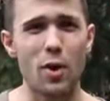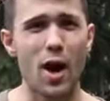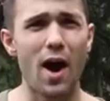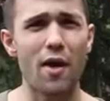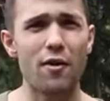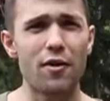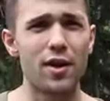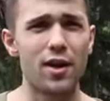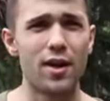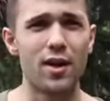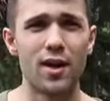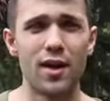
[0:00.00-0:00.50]

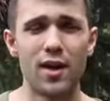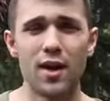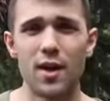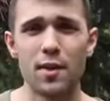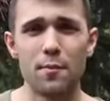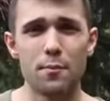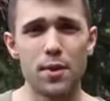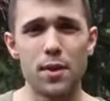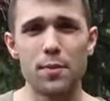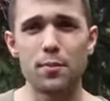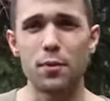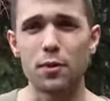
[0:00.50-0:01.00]
How did
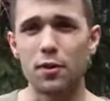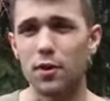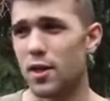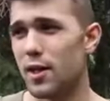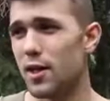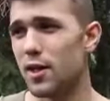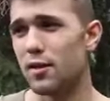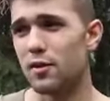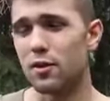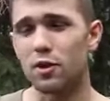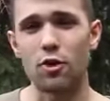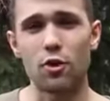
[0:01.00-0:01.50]
people
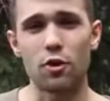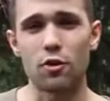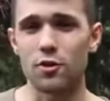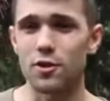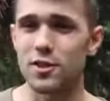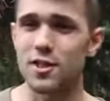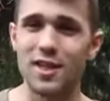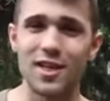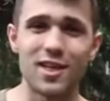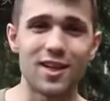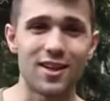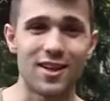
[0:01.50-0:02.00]
eat,
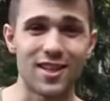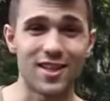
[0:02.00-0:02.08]
girls eating